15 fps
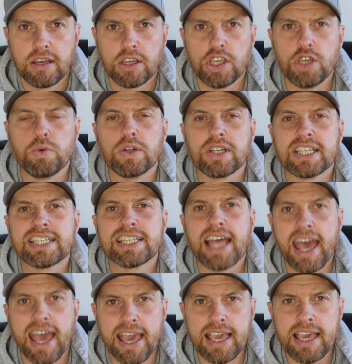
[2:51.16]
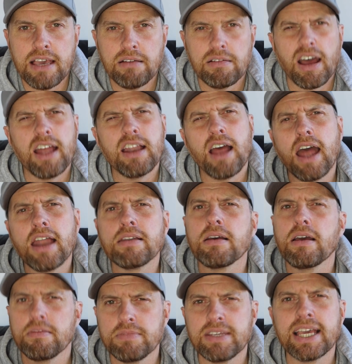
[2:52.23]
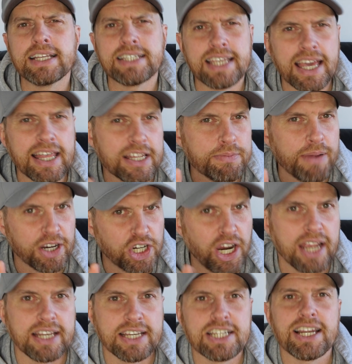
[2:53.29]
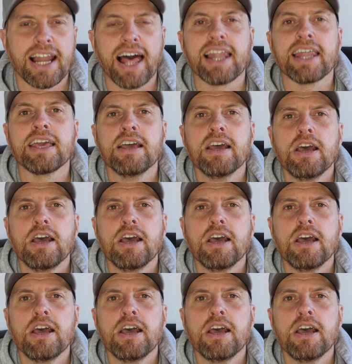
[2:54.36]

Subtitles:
you would say, and year to year this might change slightly,